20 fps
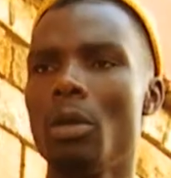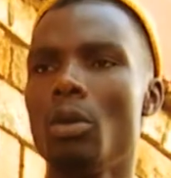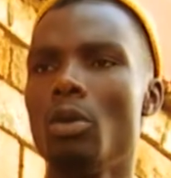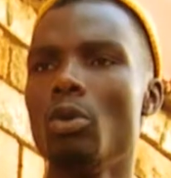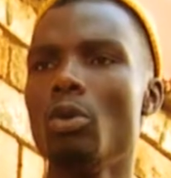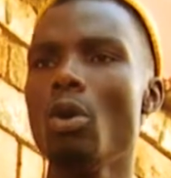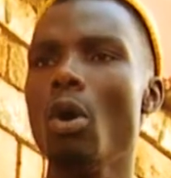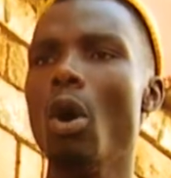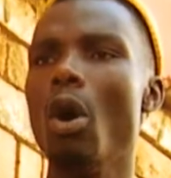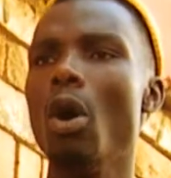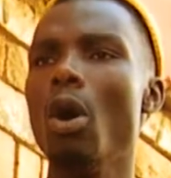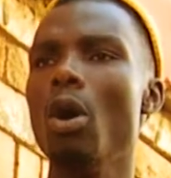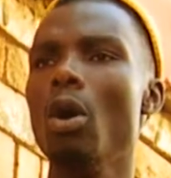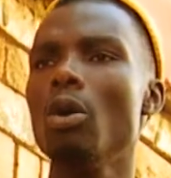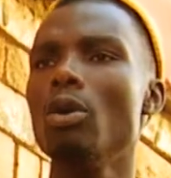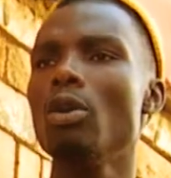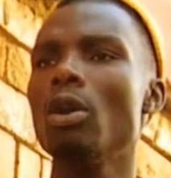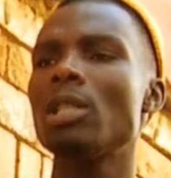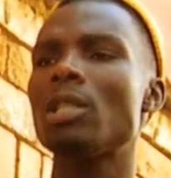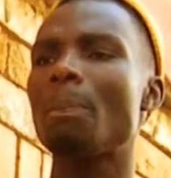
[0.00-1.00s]
No,
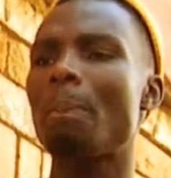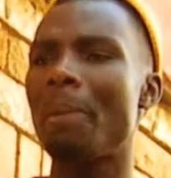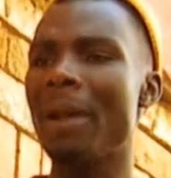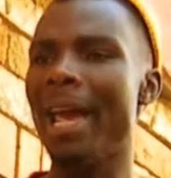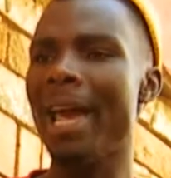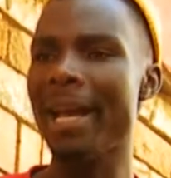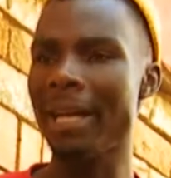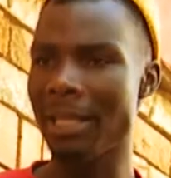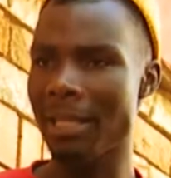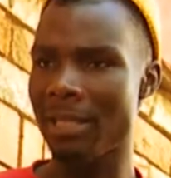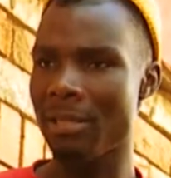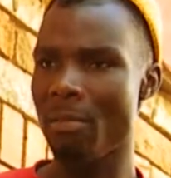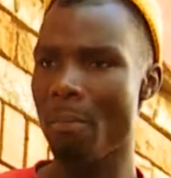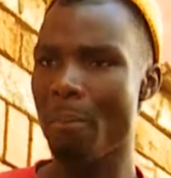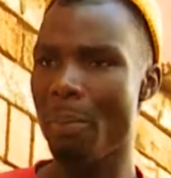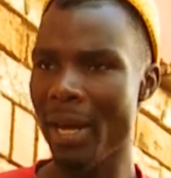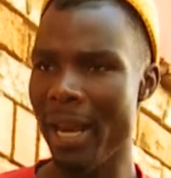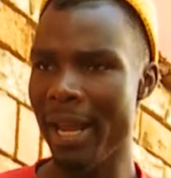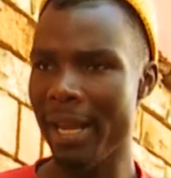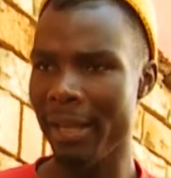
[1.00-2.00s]
not planks.
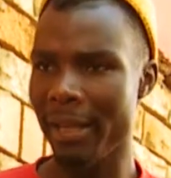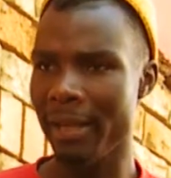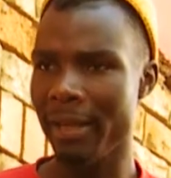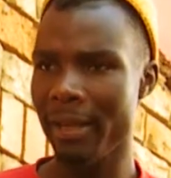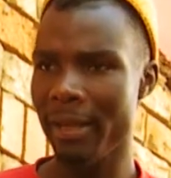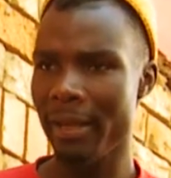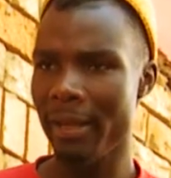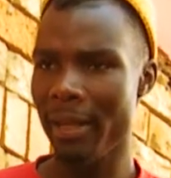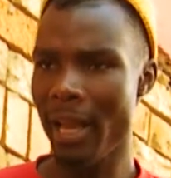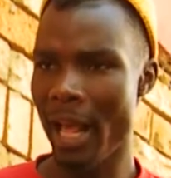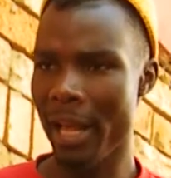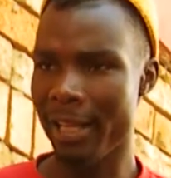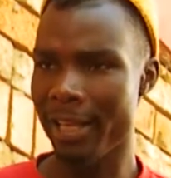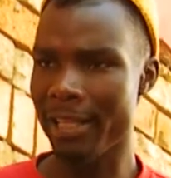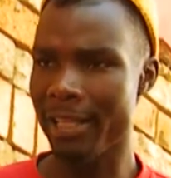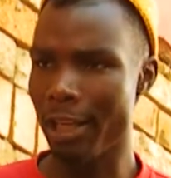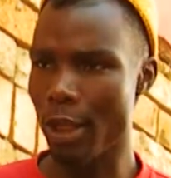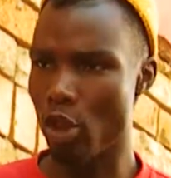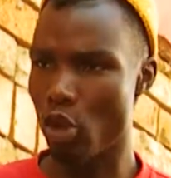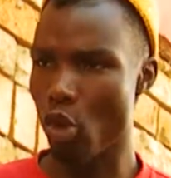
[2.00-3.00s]
Prank. Like it's
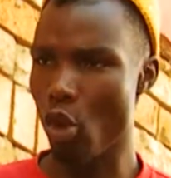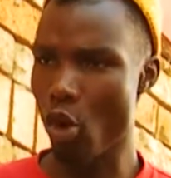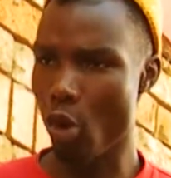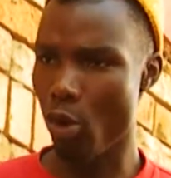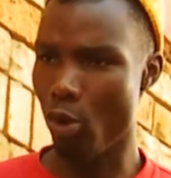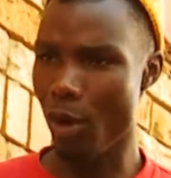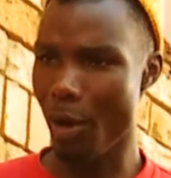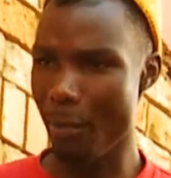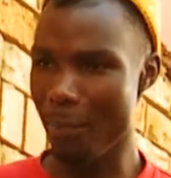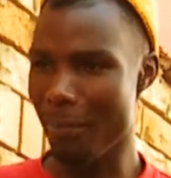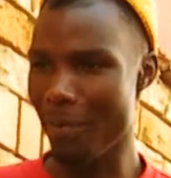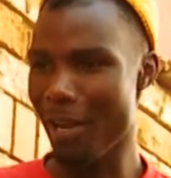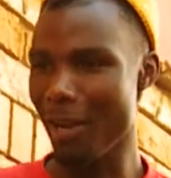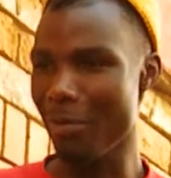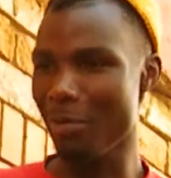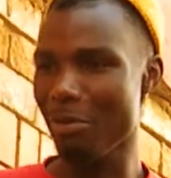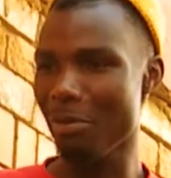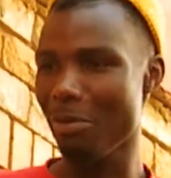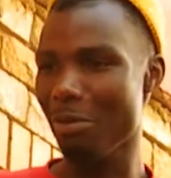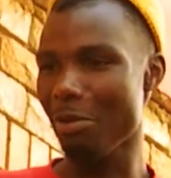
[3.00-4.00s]
a joke. I'm playing
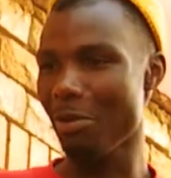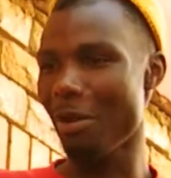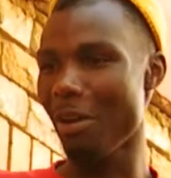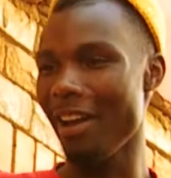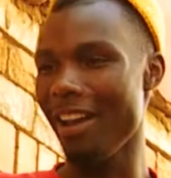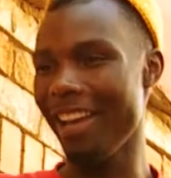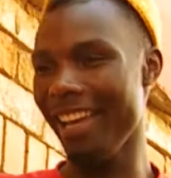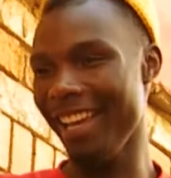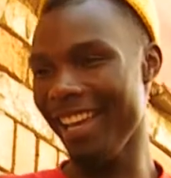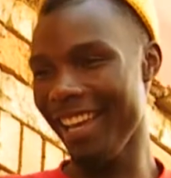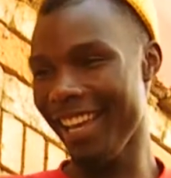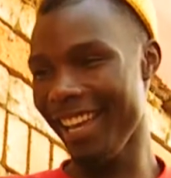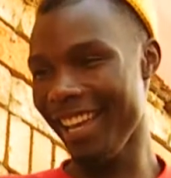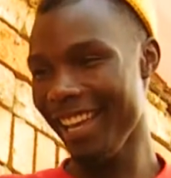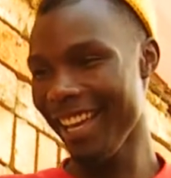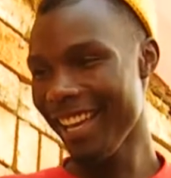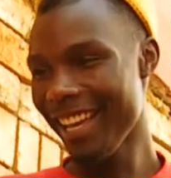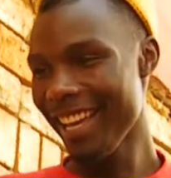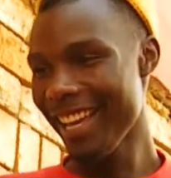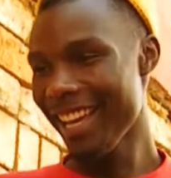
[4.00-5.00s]
with you.
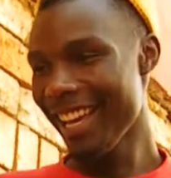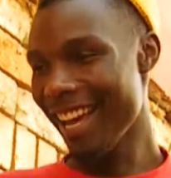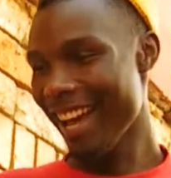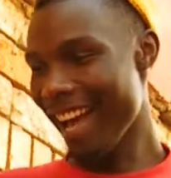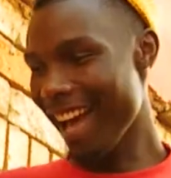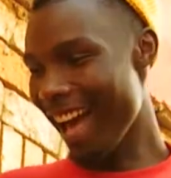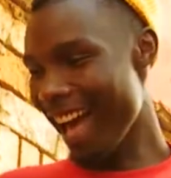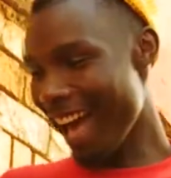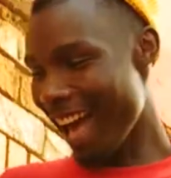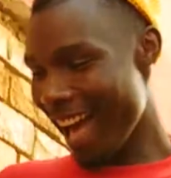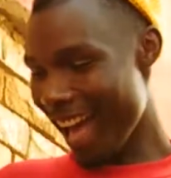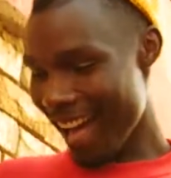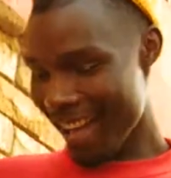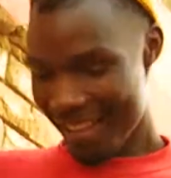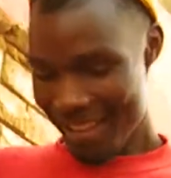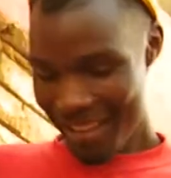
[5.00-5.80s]
Ah.